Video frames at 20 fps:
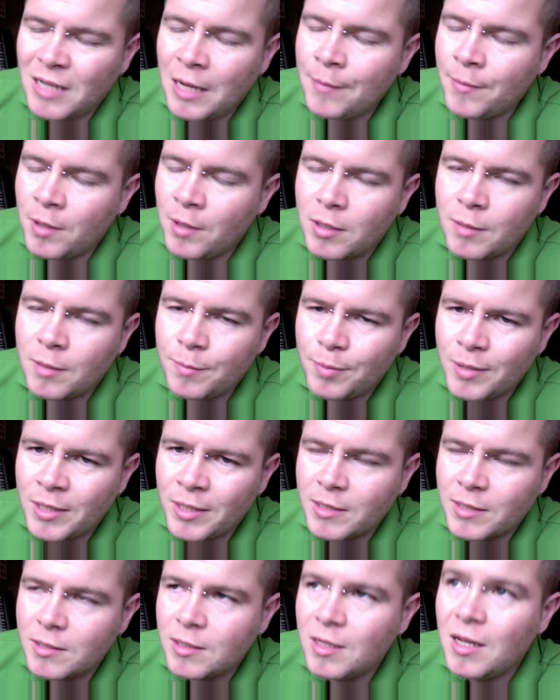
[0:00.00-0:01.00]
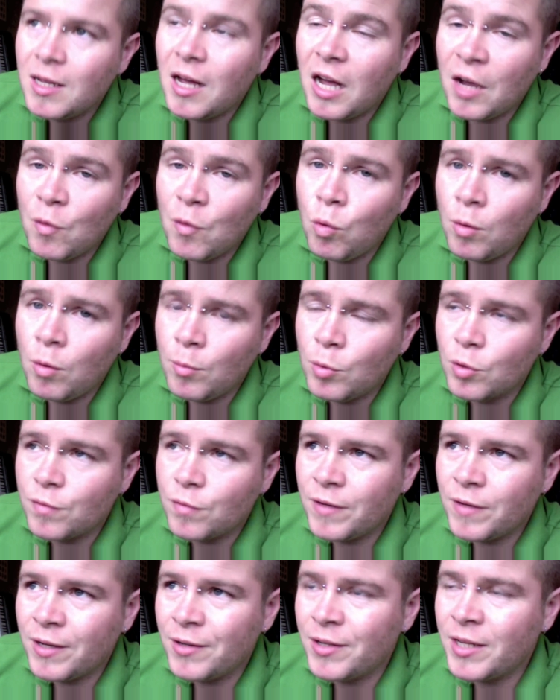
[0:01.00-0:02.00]
I'm not complete. I have one more
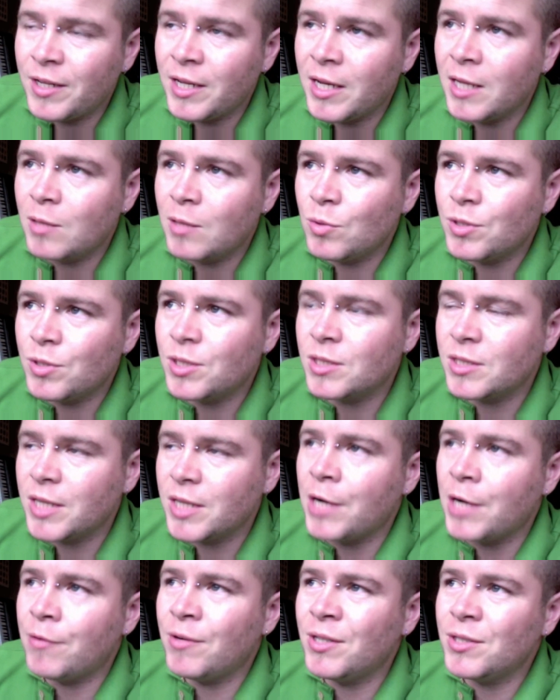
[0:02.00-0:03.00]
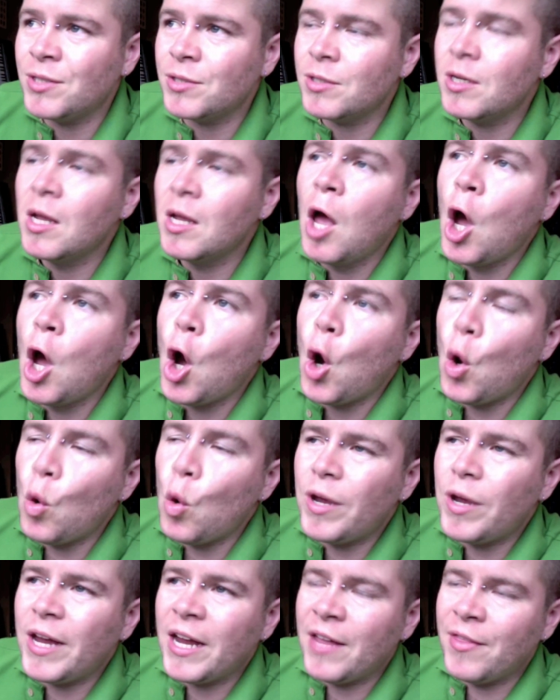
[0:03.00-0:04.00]
figure to get, which is Air Razor.
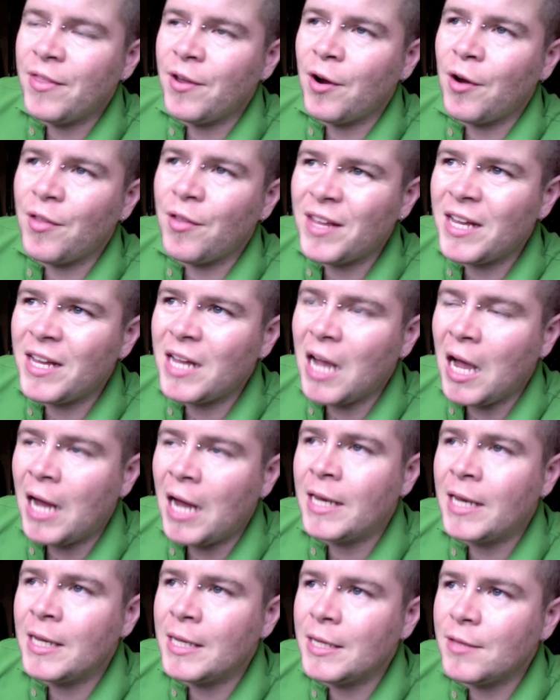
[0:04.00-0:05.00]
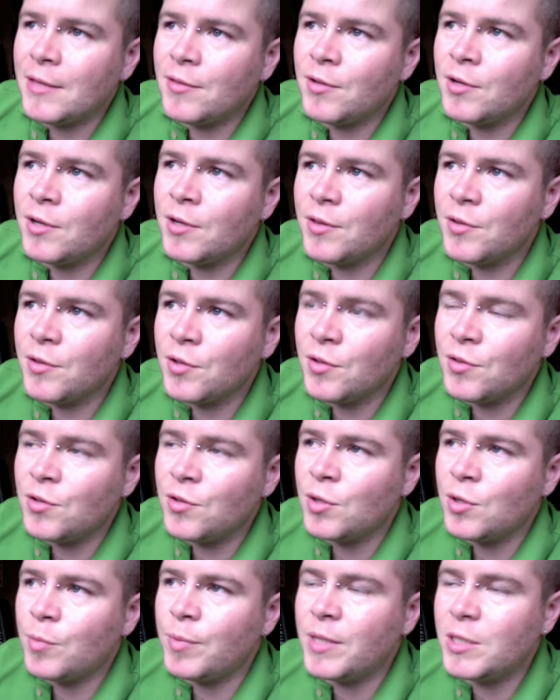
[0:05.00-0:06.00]
Okay, there are the Annie, they're
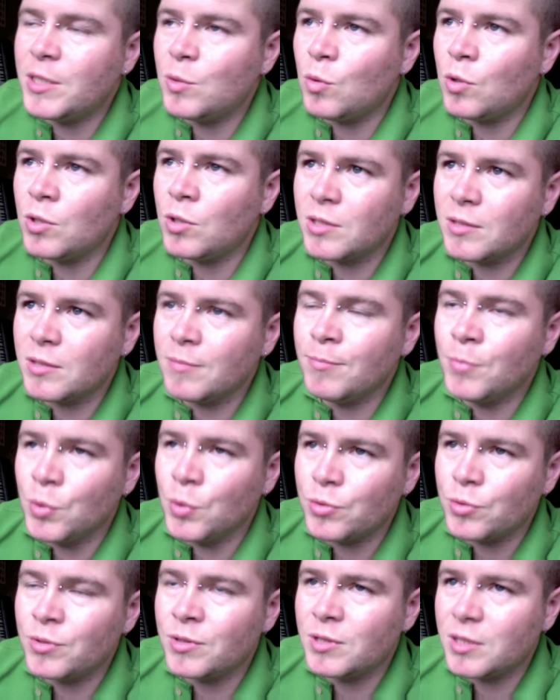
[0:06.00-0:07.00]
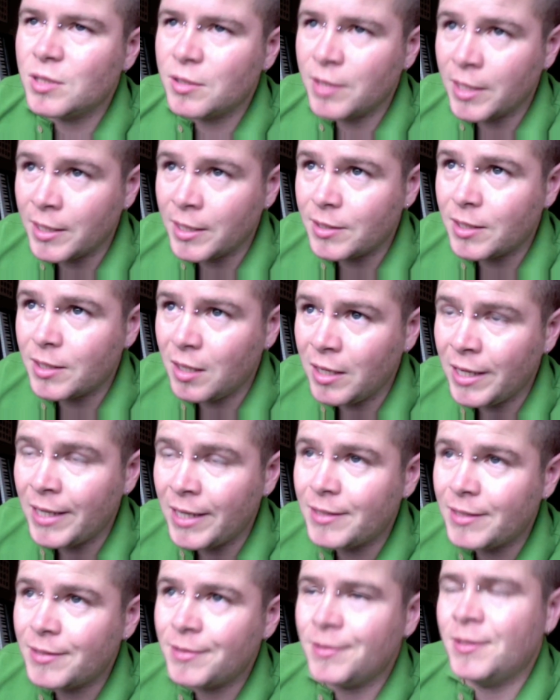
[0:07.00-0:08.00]
the Beast Wars mutants thing to
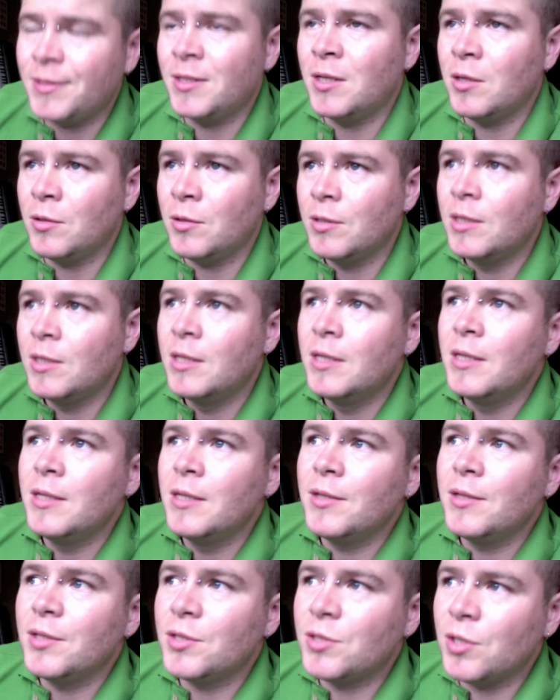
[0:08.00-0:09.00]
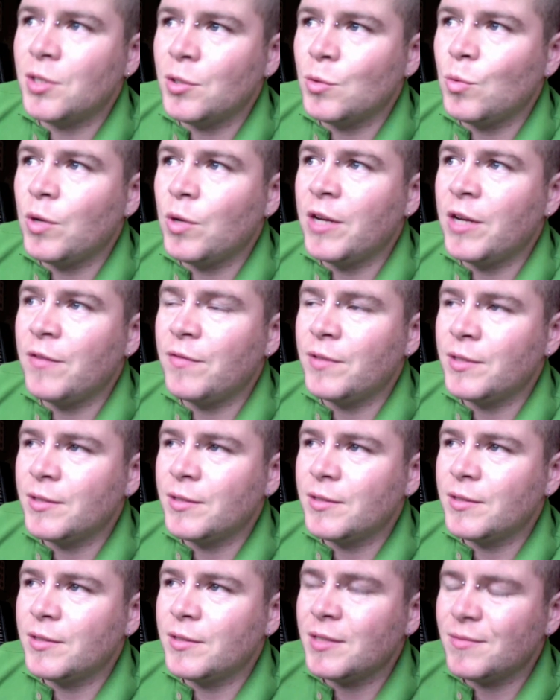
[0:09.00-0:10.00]
collect, you know, the Soundwave
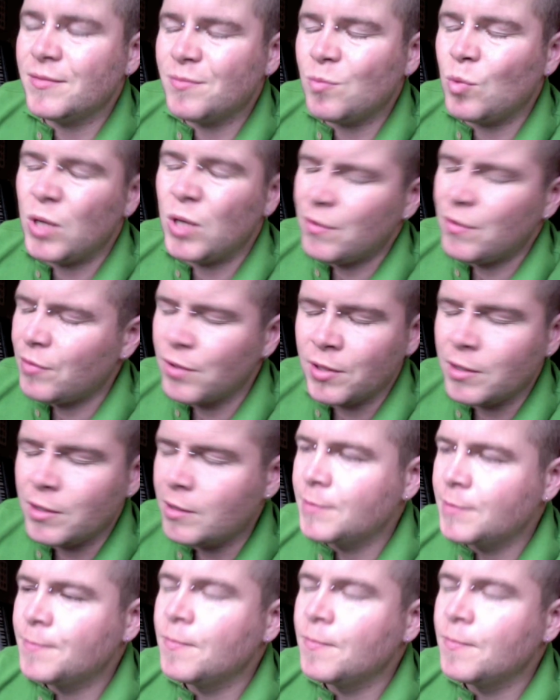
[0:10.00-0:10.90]
and the whatever they are.